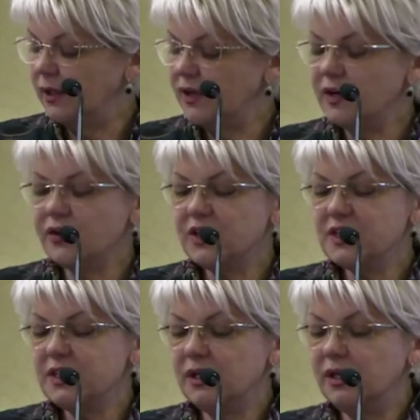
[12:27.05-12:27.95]

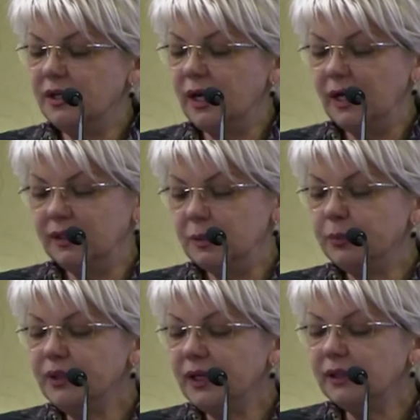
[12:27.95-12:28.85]
increasing in
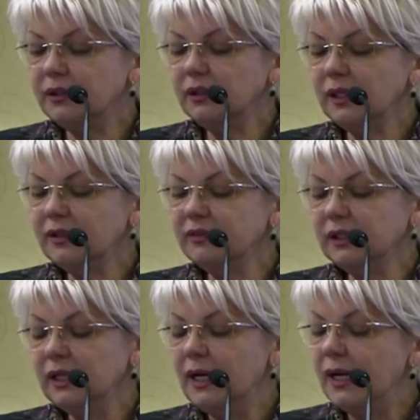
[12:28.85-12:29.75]
adiponectin
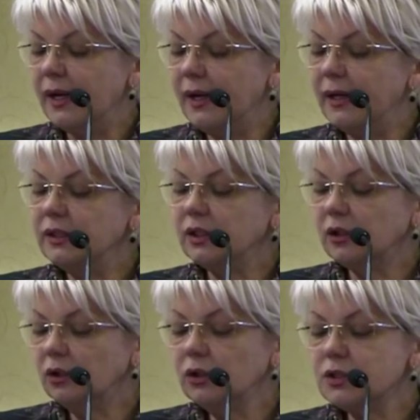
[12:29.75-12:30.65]
level and
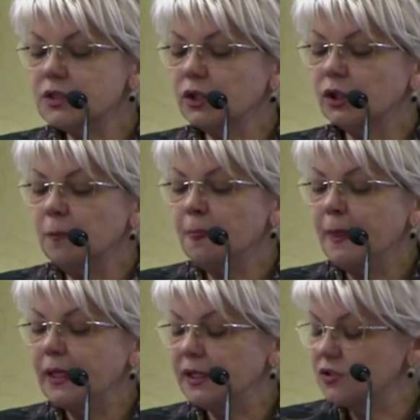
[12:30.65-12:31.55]
also
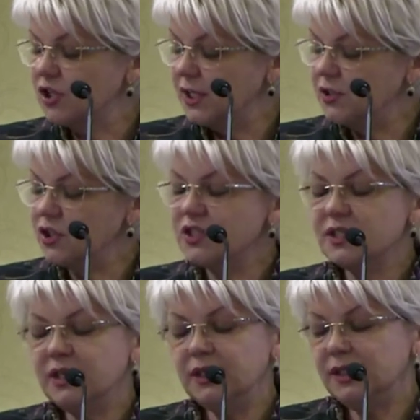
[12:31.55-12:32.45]

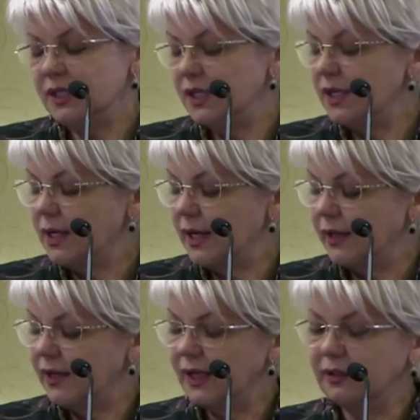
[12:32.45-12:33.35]
changes in the
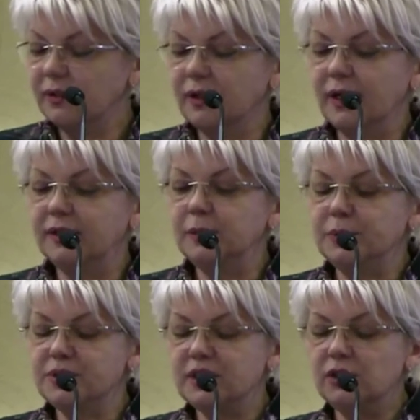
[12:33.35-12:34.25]
another
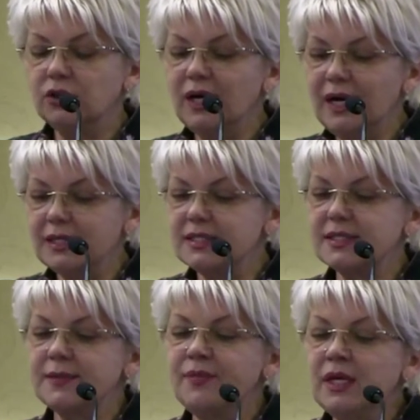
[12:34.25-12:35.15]

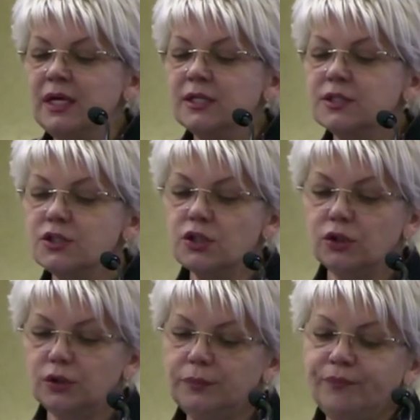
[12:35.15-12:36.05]
adipocytokines.
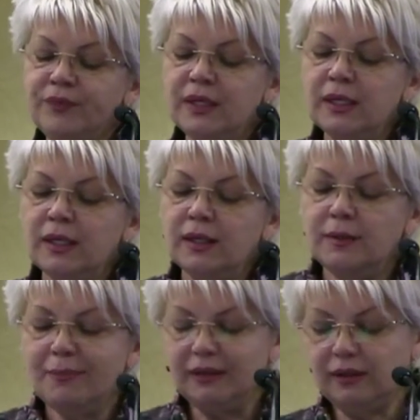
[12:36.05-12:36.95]
So,
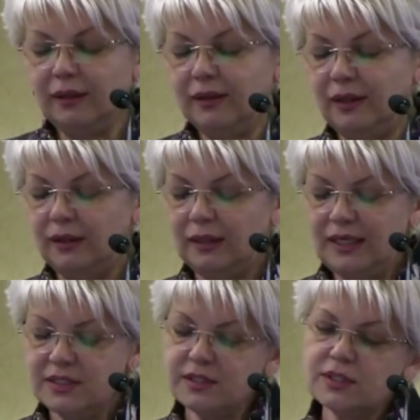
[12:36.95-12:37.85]

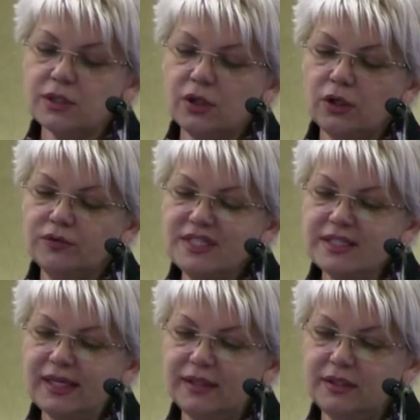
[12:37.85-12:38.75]
meta-analysis of
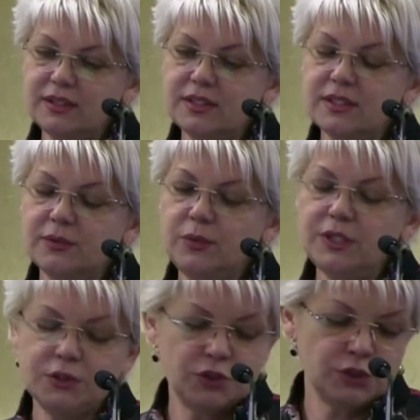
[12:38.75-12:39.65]
studies
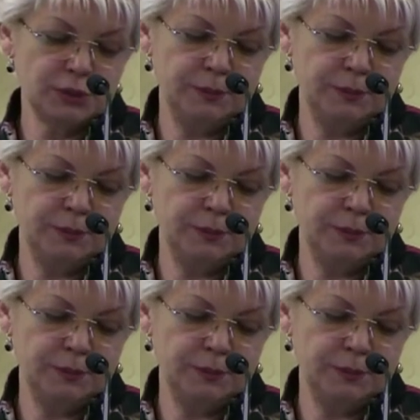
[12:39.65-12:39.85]
which